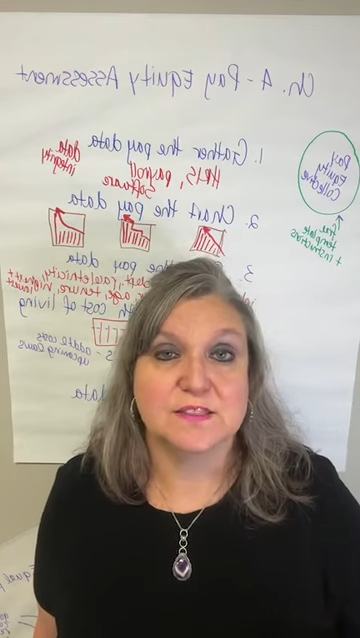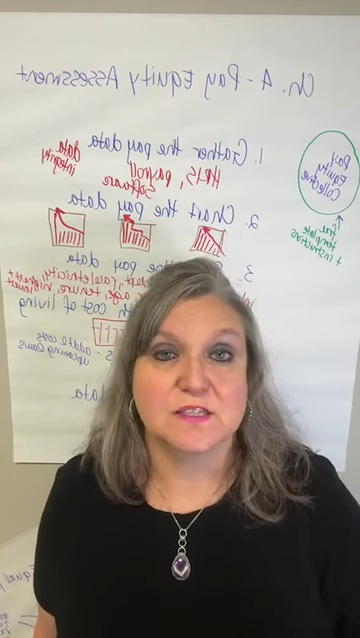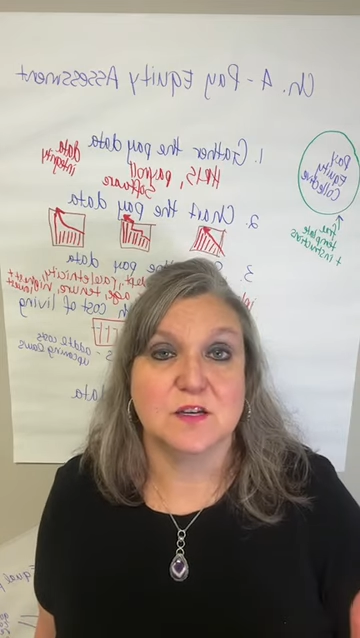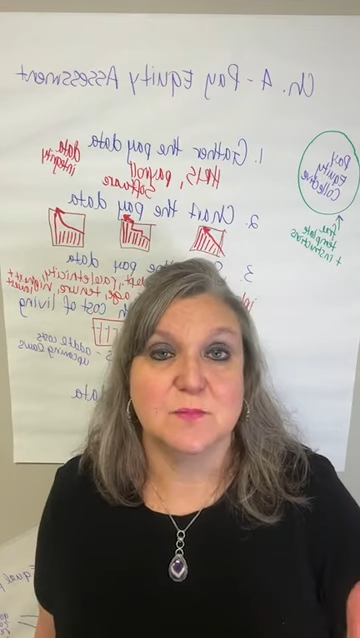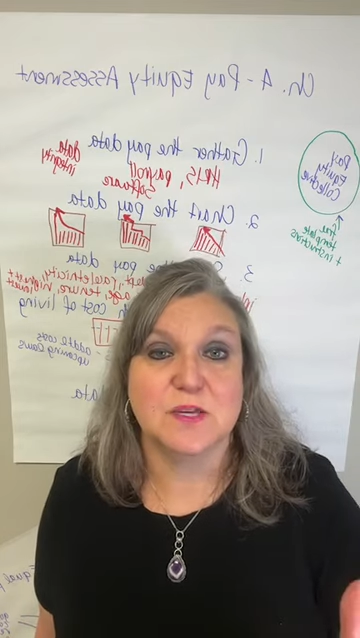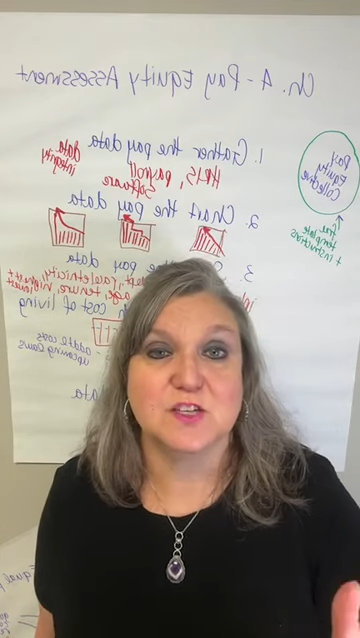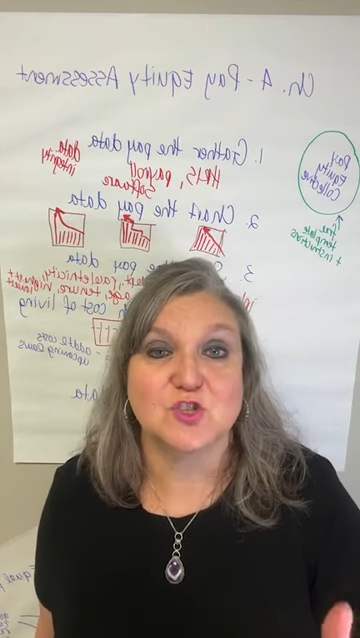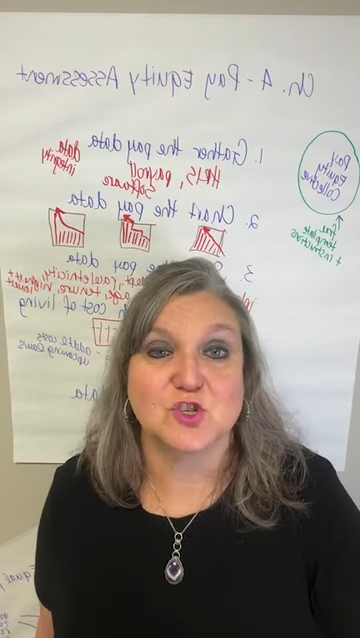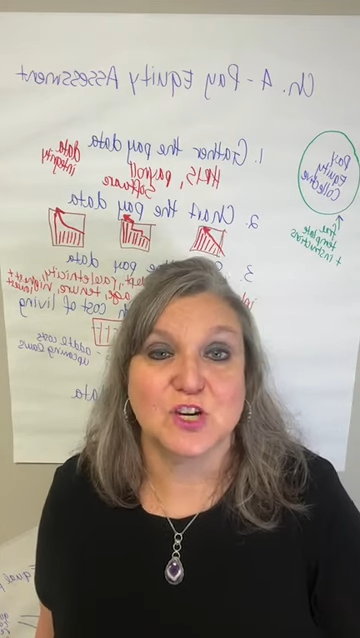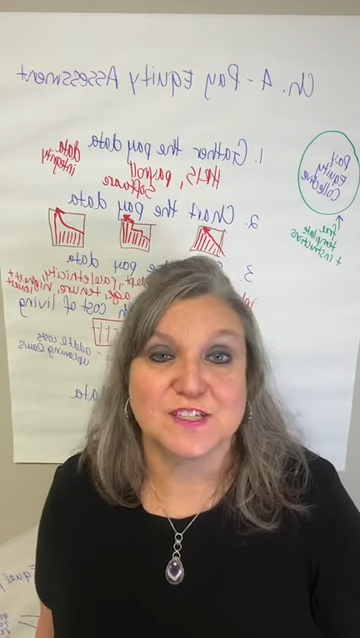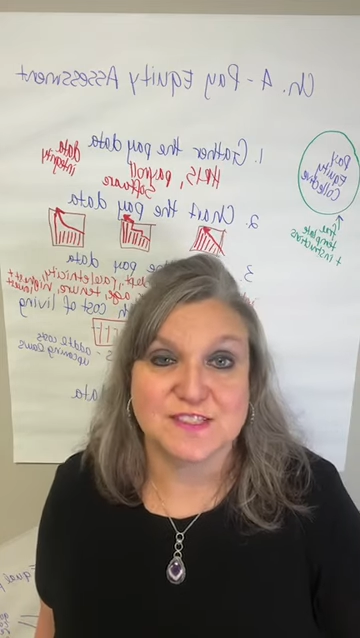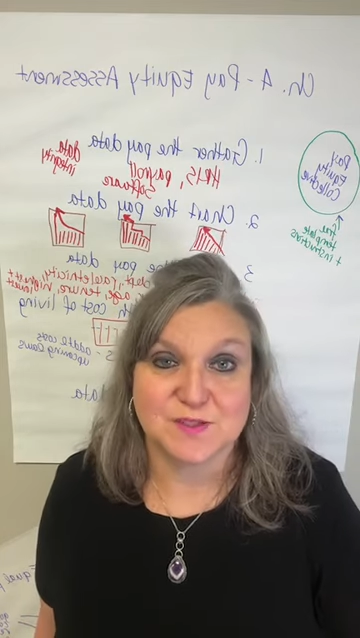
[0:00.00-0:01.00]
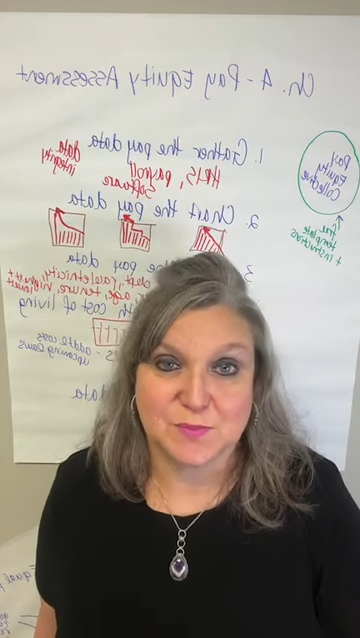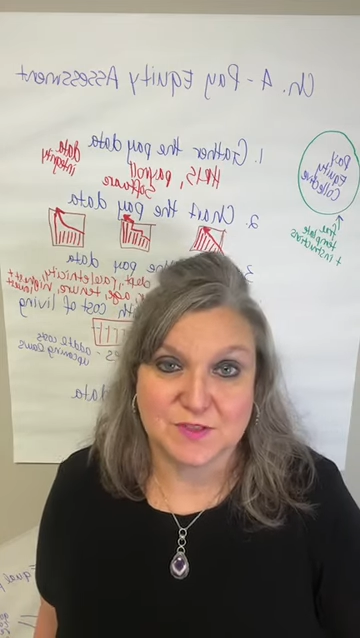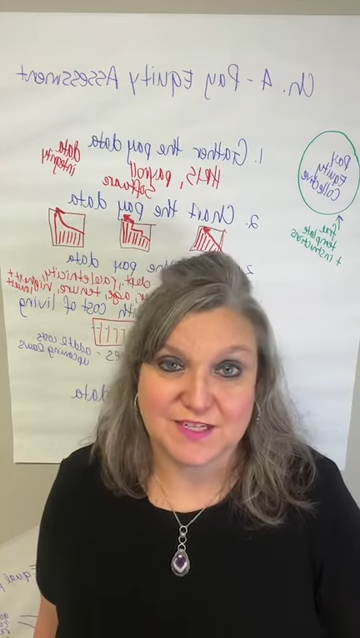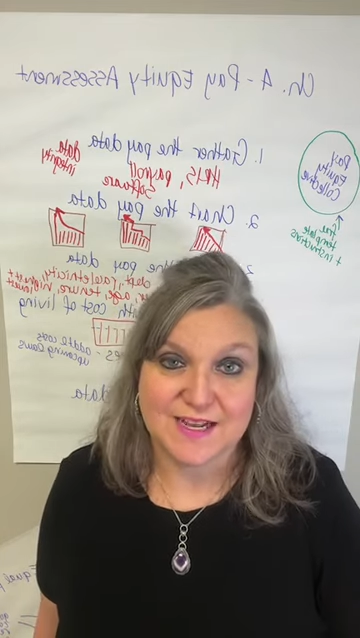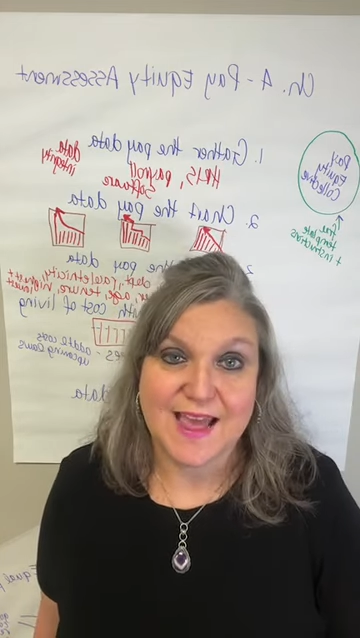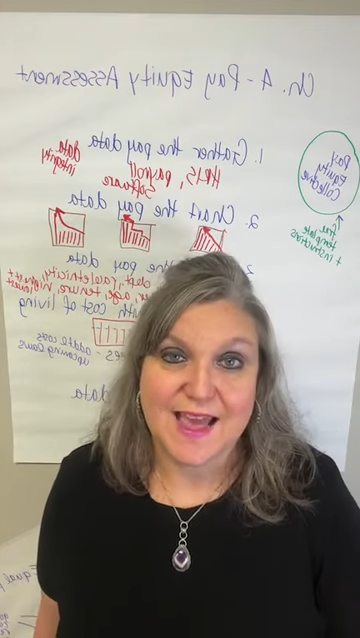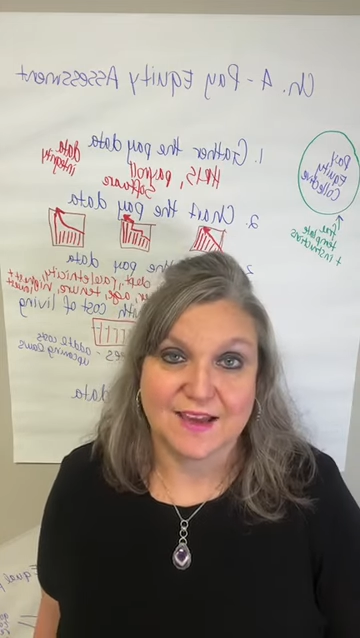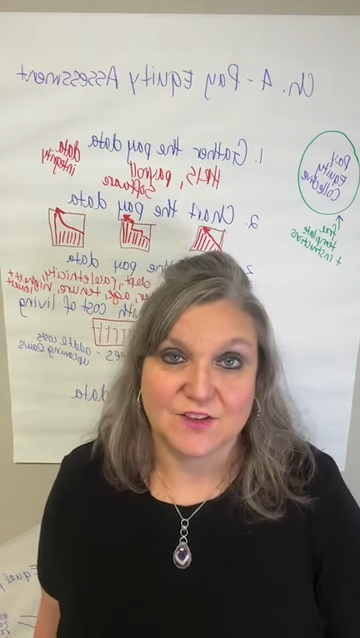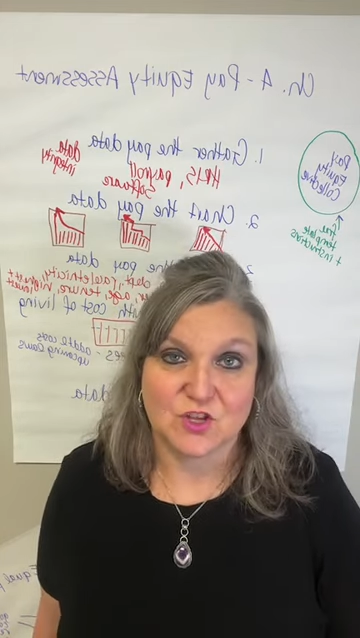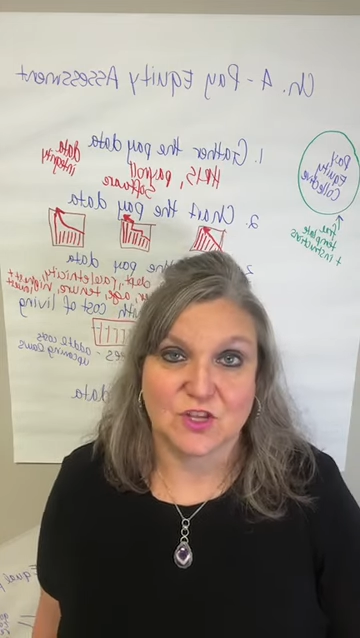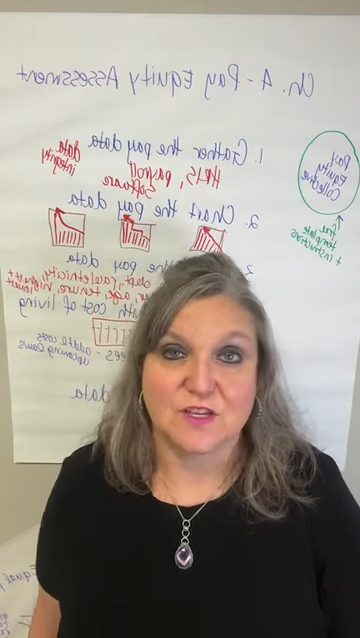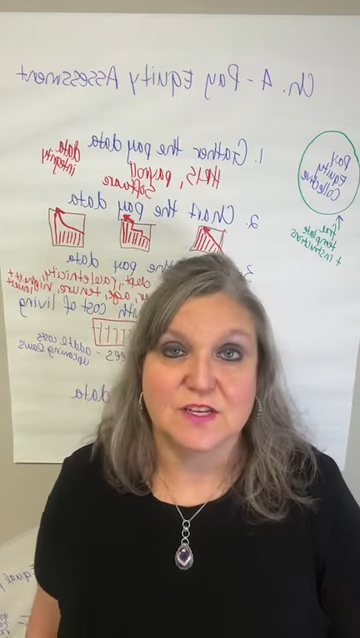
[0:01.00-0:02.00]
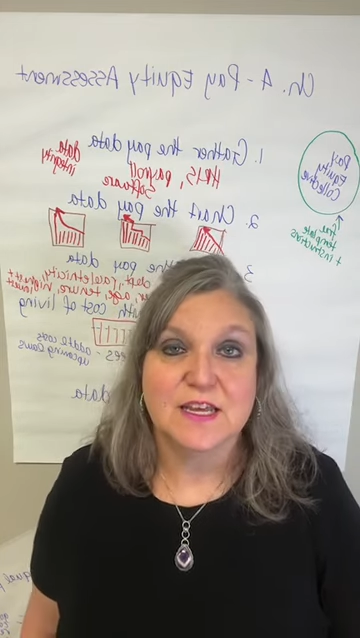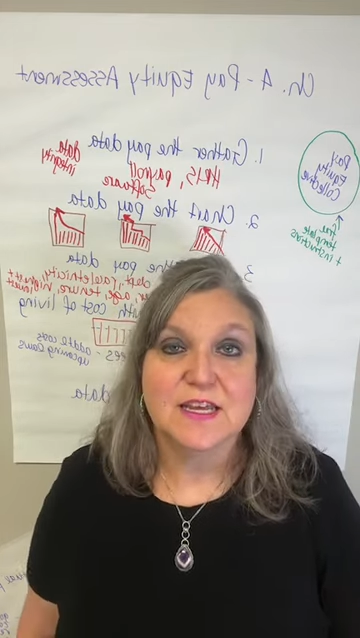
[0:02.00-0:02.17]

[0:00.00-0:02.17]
it's going to be a trust building action